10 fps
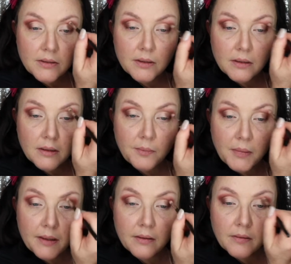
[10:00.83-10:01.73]
gently
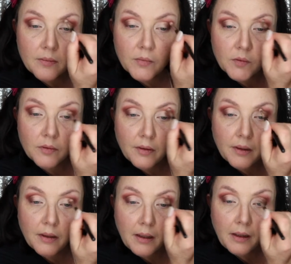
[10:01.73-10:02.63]
blend some more
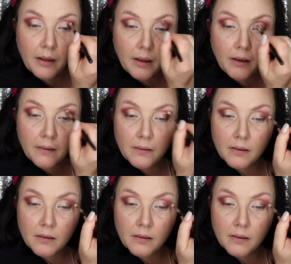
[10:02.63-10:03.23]
here.